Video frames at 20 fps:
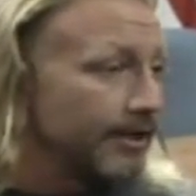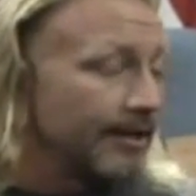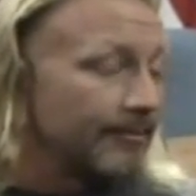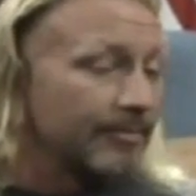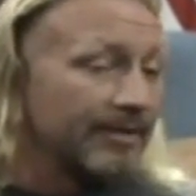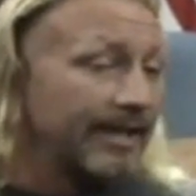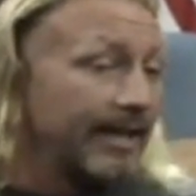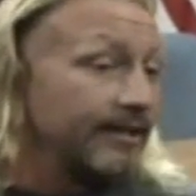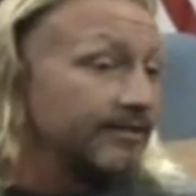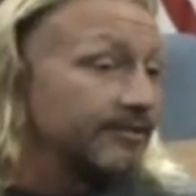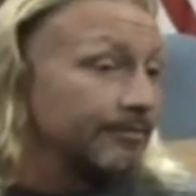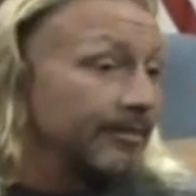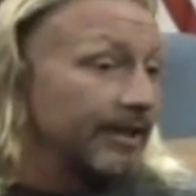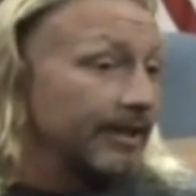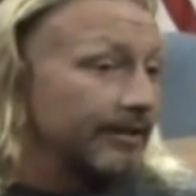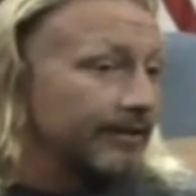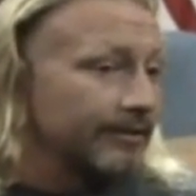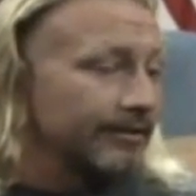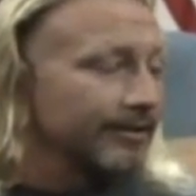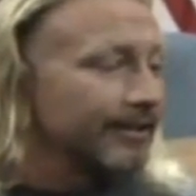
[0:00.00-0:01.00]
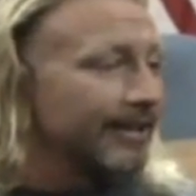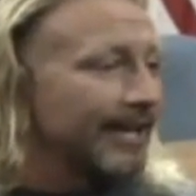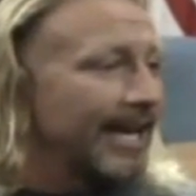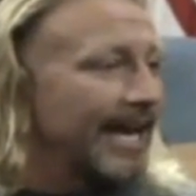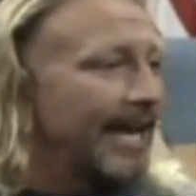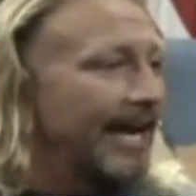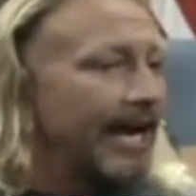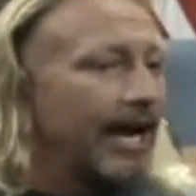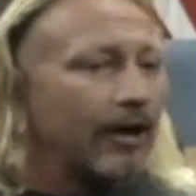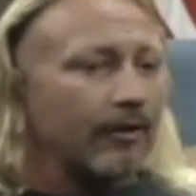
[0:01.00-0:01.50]
But that's me.
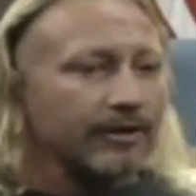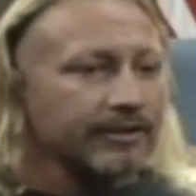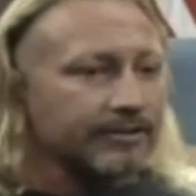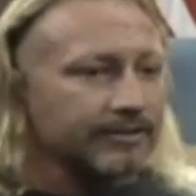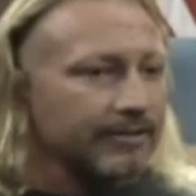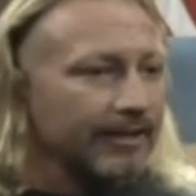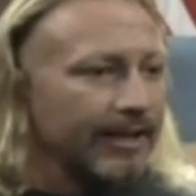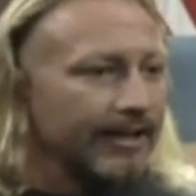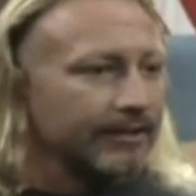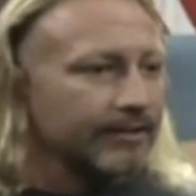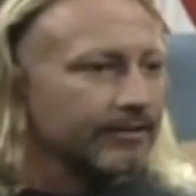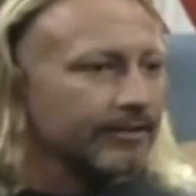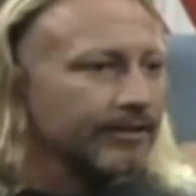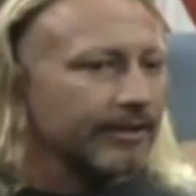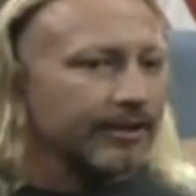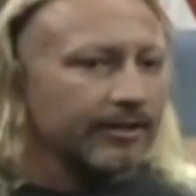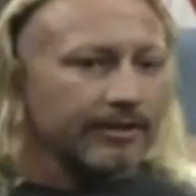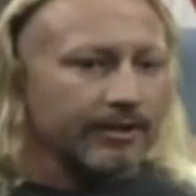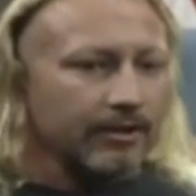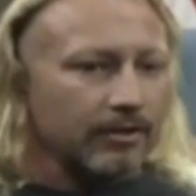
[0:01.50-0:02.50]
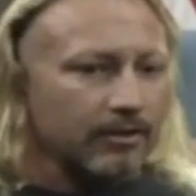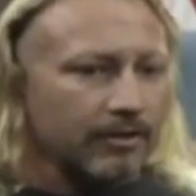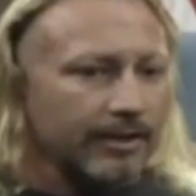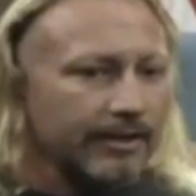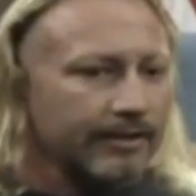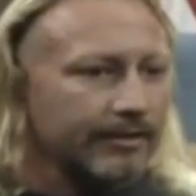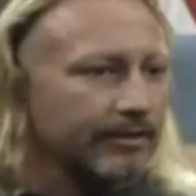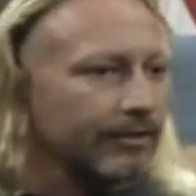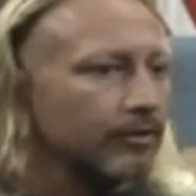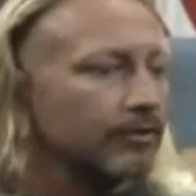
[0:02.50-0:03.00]
And I always liked, you know, like
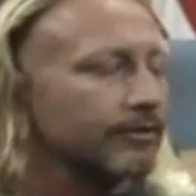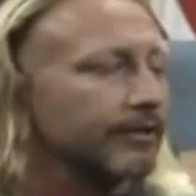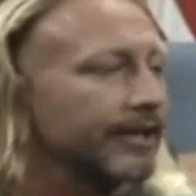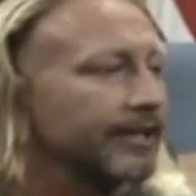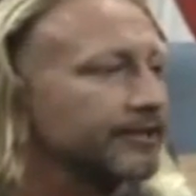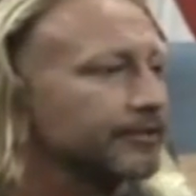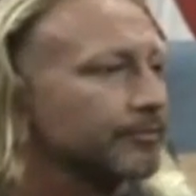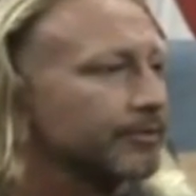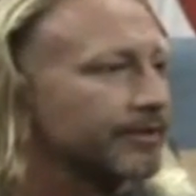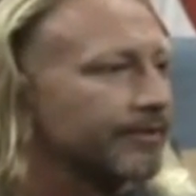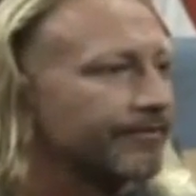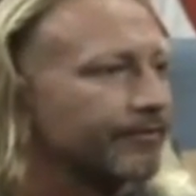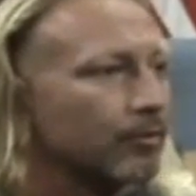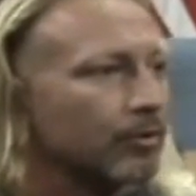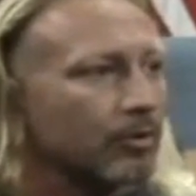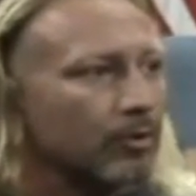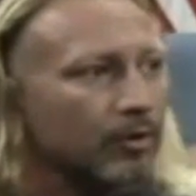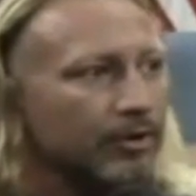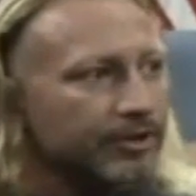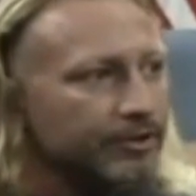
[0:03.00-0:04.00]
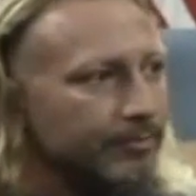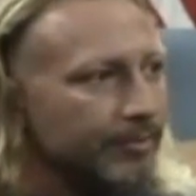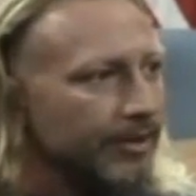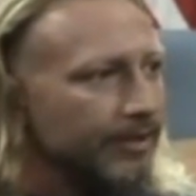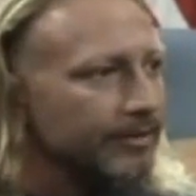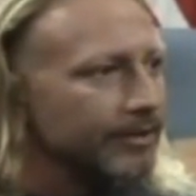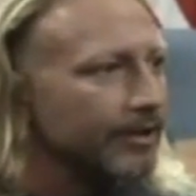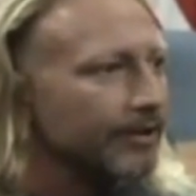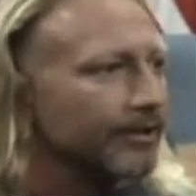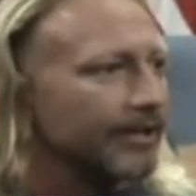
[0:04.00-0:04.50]
in the old days with the Four Horsemen,
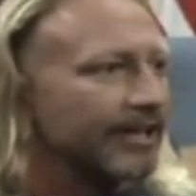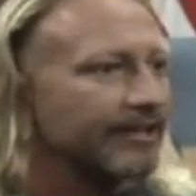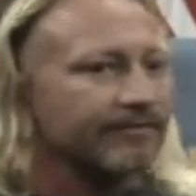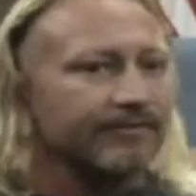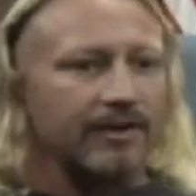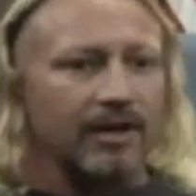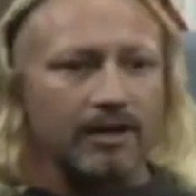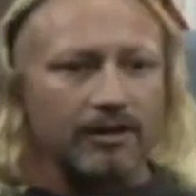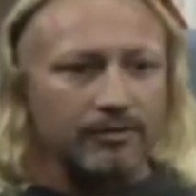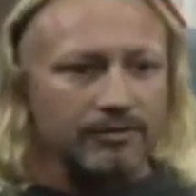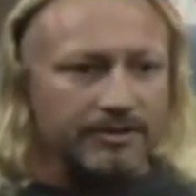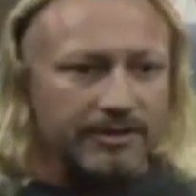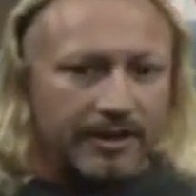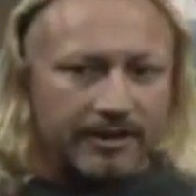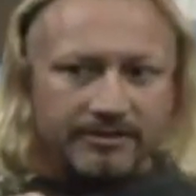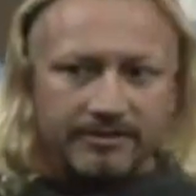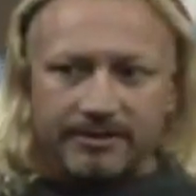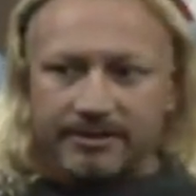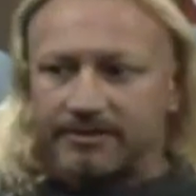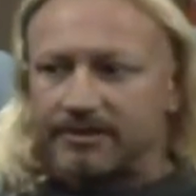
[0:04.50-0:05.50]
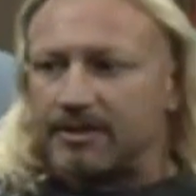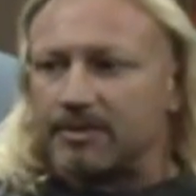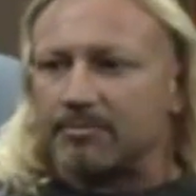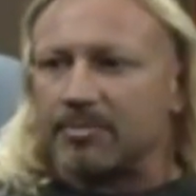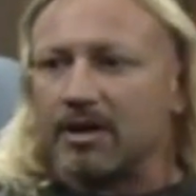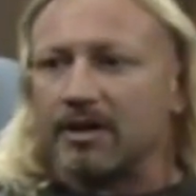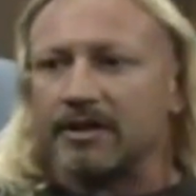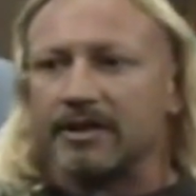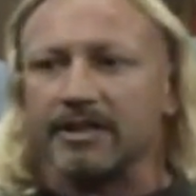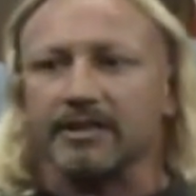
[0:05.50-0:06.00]
you know, they'd follow Dusty to the
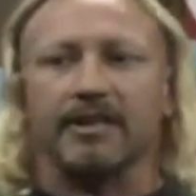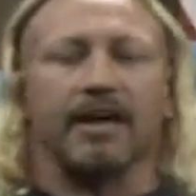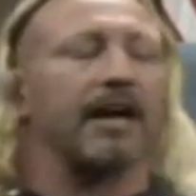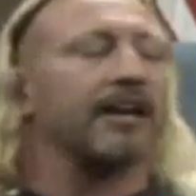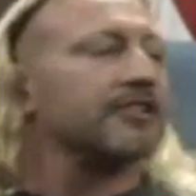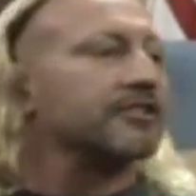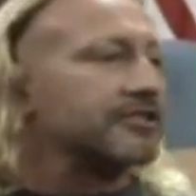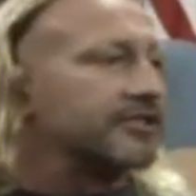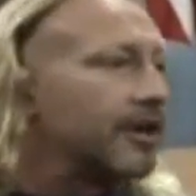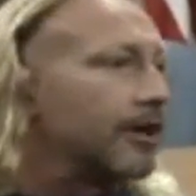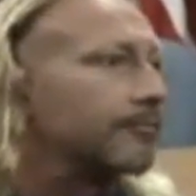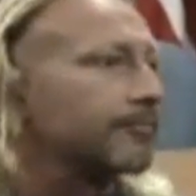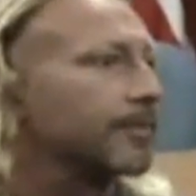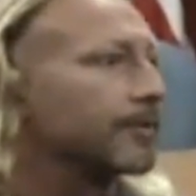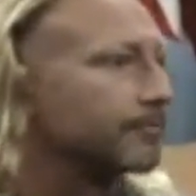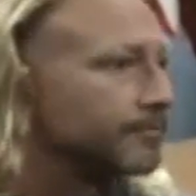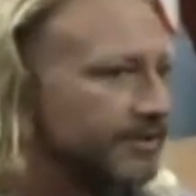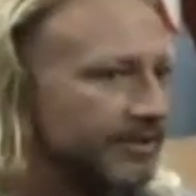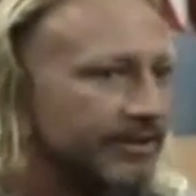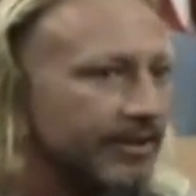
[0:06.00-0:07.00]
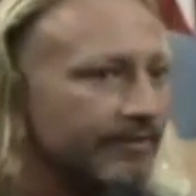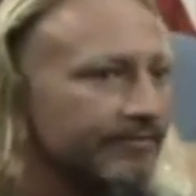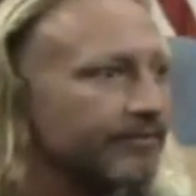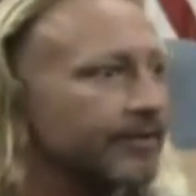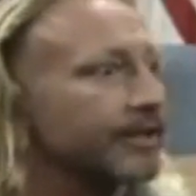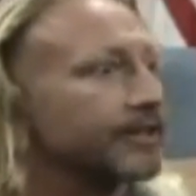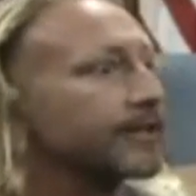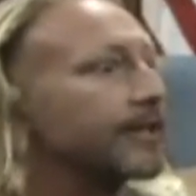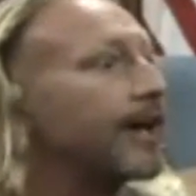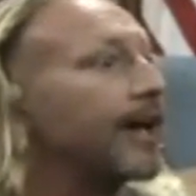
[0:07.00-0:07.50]
parking lot and jump him, stuff
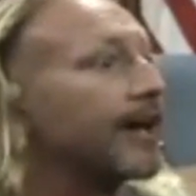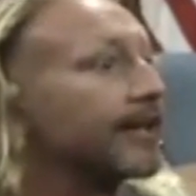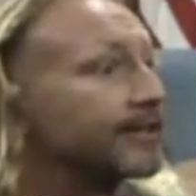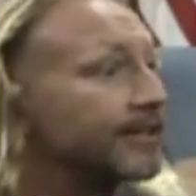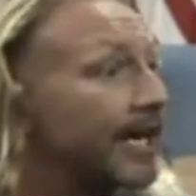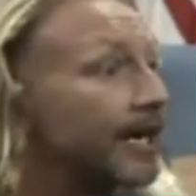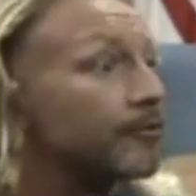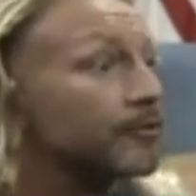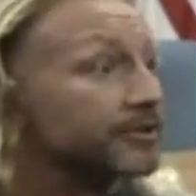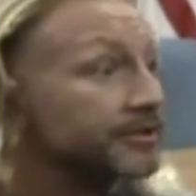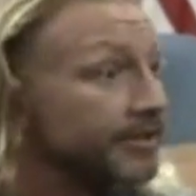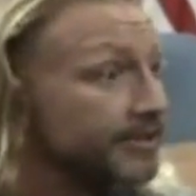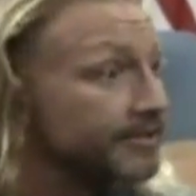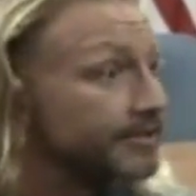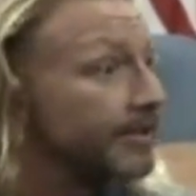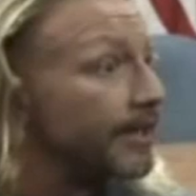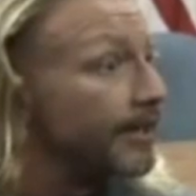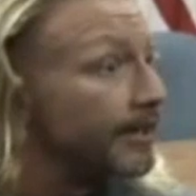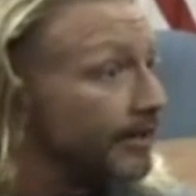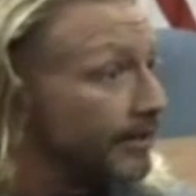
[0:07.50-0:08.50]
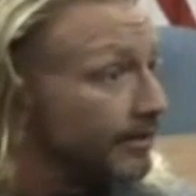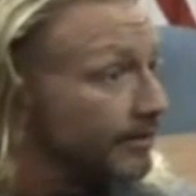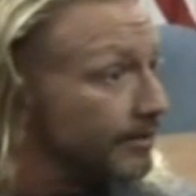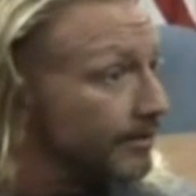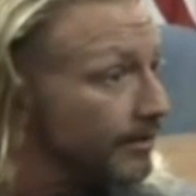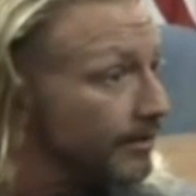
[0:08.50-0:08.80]
like that. That was exciting.